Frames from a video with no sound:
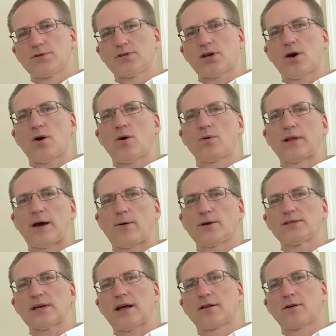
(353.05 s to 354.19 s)
So now
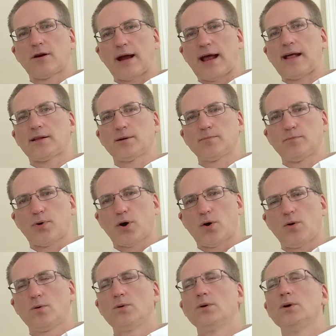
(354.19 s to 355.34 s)
he's Edgar Allan
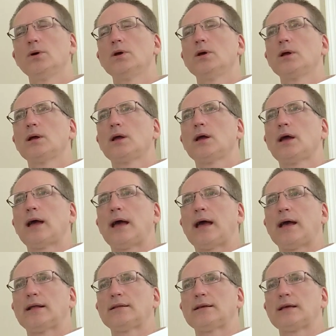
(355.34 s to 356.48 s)
Poe,
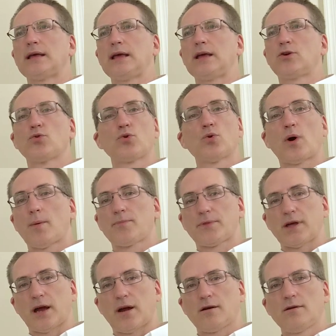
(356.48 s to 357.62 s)
and he grew up
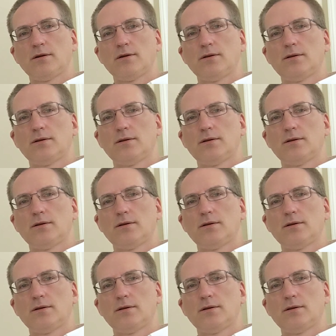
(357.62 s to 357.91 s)
there.